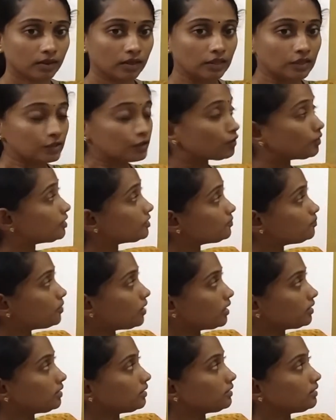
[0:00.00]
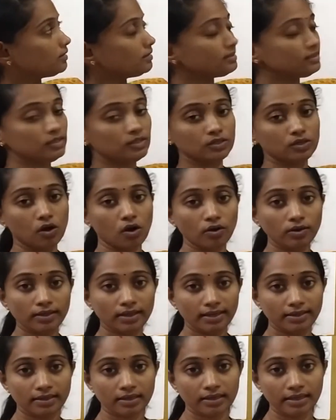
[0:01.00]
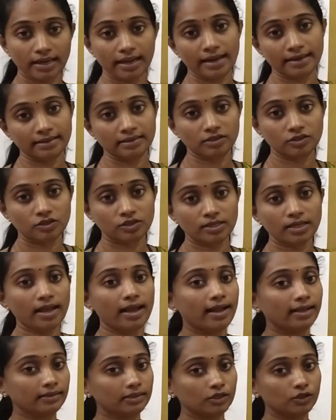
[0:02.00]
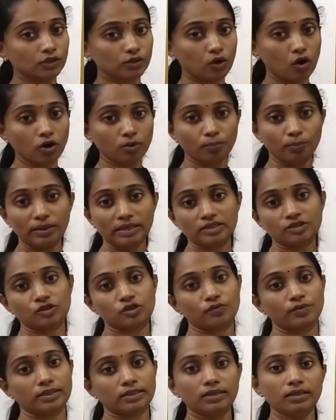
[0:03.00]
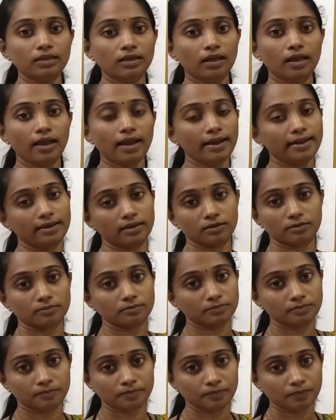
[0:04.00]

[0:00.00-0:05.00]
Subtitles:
So these particles do not get any energy and they do not mix with the air.